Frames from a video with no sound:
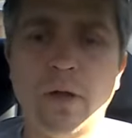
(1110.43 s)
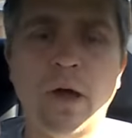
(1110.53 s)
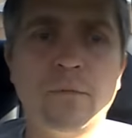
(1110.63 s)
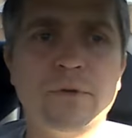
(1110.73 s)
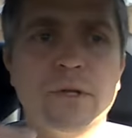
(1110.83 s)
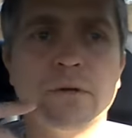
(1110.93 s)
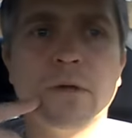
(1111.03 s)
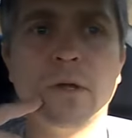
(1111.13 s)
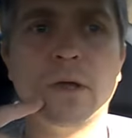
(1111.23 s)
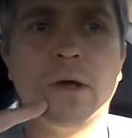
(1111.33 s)
often.
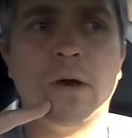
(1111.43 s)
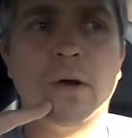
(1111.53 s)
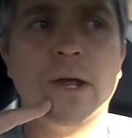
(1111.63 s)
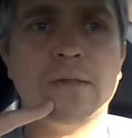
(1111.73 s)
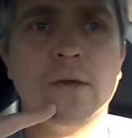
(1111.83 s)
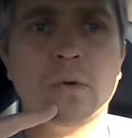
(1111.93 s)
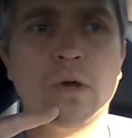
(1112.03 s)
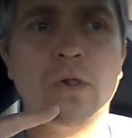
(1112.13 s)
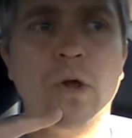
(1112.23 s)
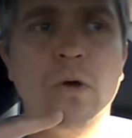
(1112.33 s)
All right. They were
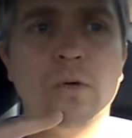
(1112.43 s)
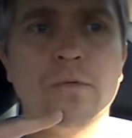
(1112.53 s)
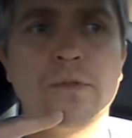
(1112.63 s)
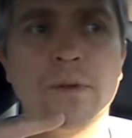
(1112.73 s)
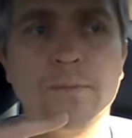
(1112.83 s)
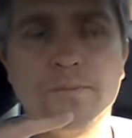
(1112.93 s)
clothed.